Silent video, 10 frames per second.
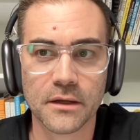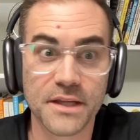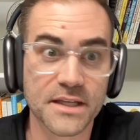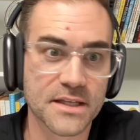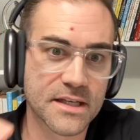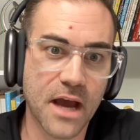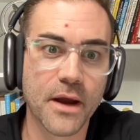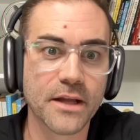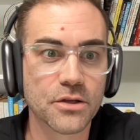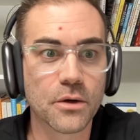this is how
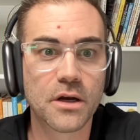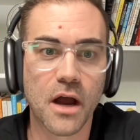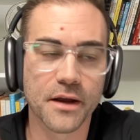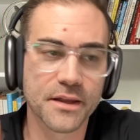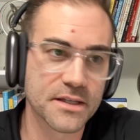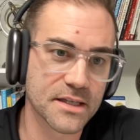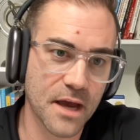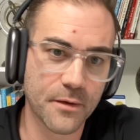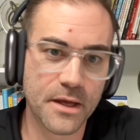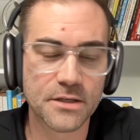I door knock, this is
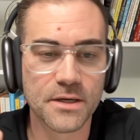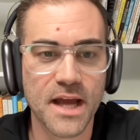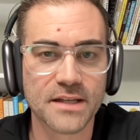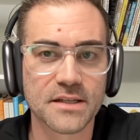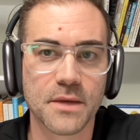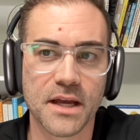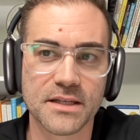how I do an estimate.